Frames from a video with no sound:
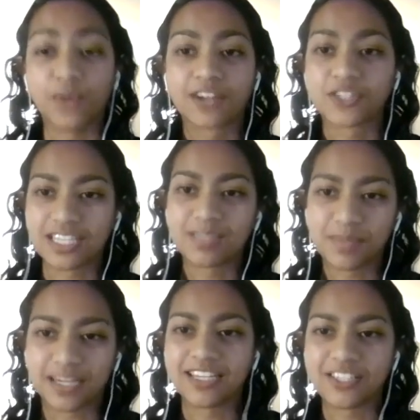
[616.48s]
actually
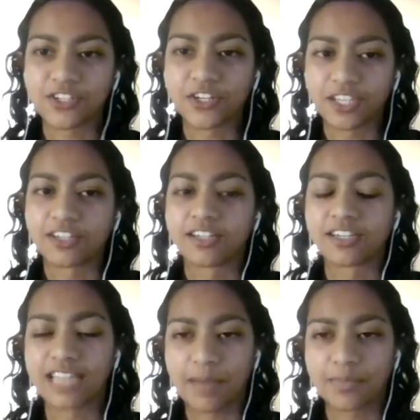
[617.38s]
experienced during your
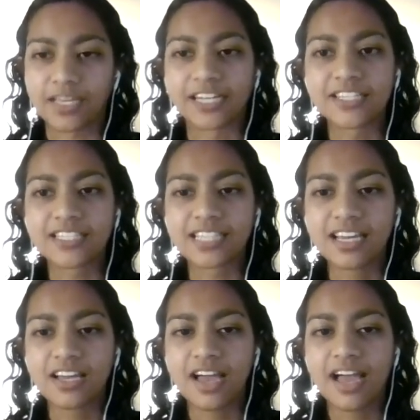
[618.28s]
gap years,
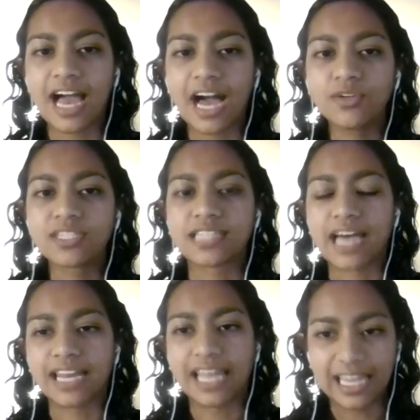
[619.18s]
how did
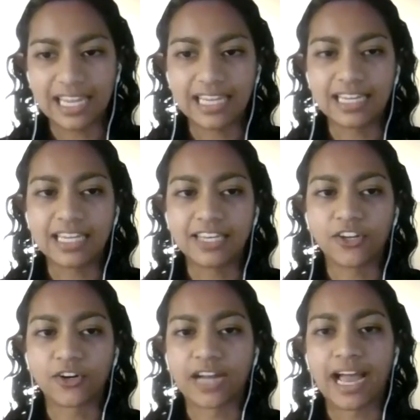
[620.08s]
that aid in
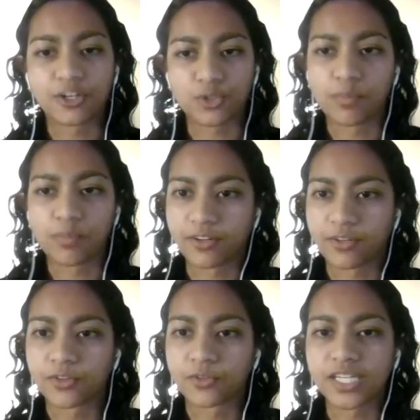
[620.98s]
your actual
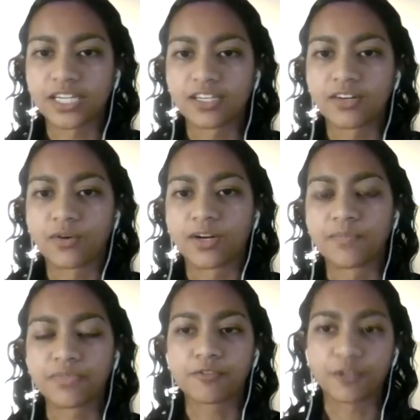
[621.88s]
medical career?
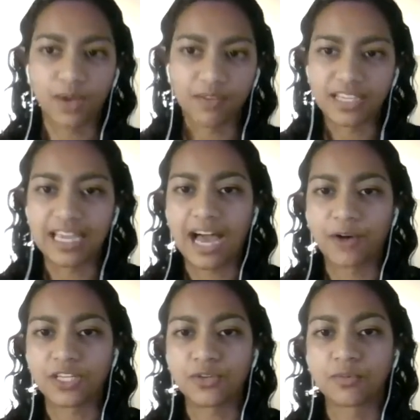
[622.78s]
Or for you, Avni,
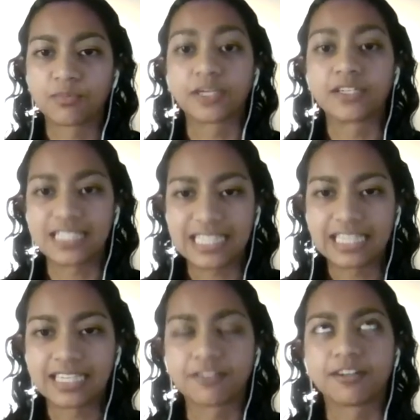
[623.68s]
how do you foresee
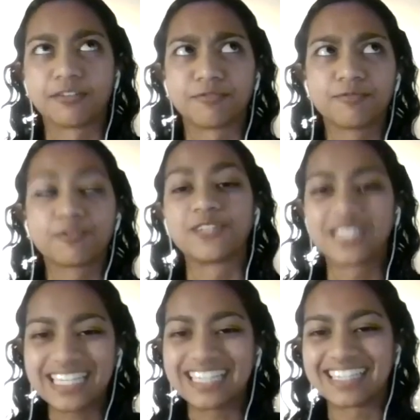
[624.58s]

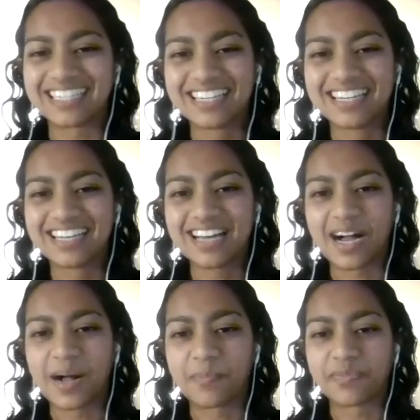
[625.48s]
it
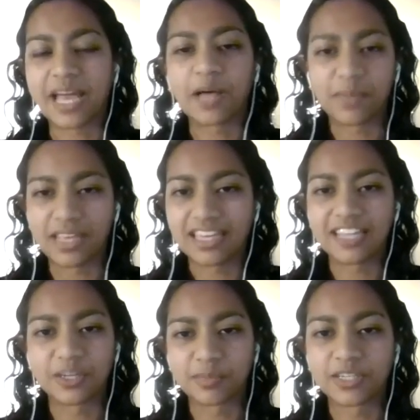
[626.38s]
helping
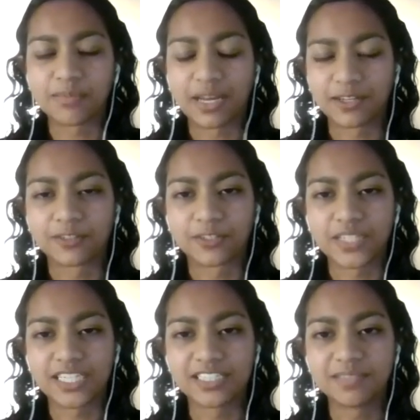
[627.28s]
in your medical
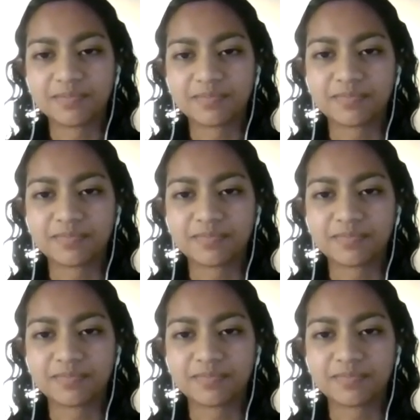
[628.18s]
career?